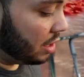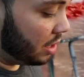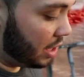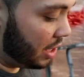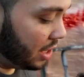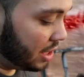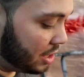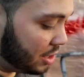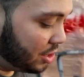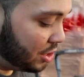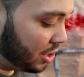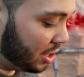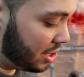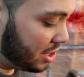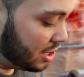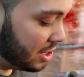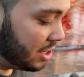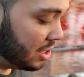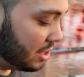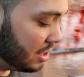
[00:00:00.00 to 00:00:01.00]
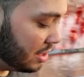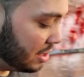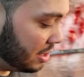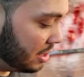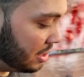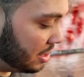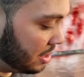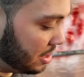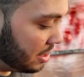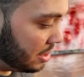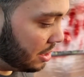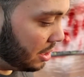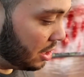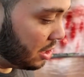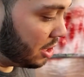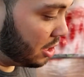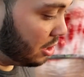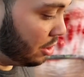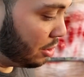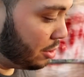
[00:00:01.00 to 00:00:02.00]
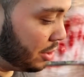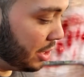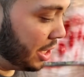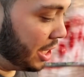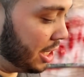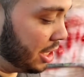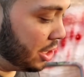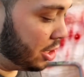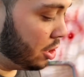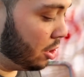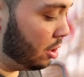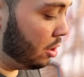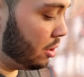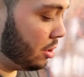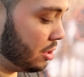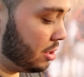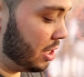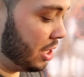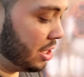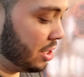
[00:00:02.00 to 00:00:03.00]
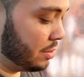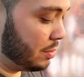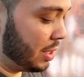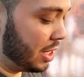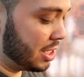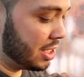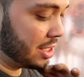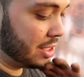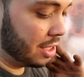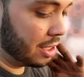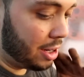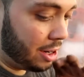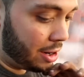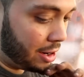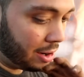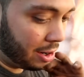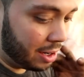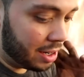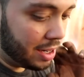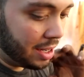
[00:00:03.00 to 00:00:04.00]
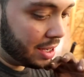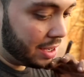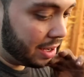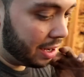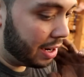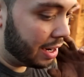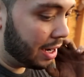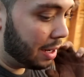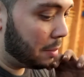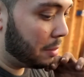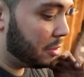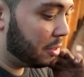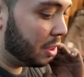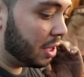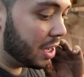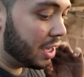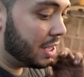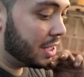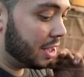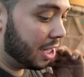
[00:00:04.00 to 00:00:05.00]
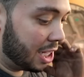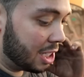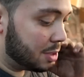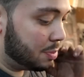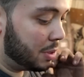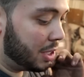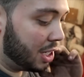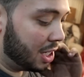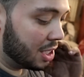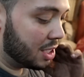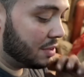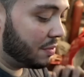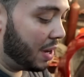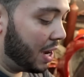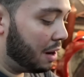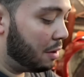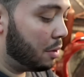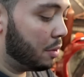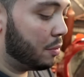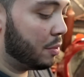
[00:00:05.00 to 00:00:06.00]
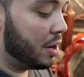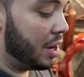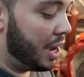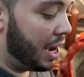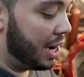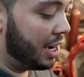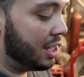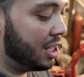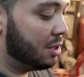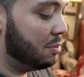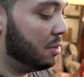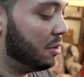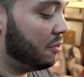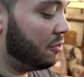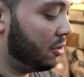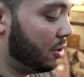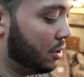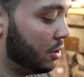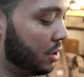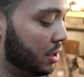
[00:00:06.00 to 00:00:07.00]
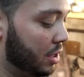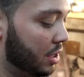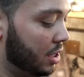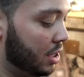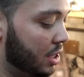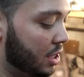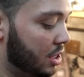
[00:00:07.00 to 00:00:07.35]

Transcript: It just doesn't look like it took like the rest of the car, and I'm thinking that's because of how it reacted before.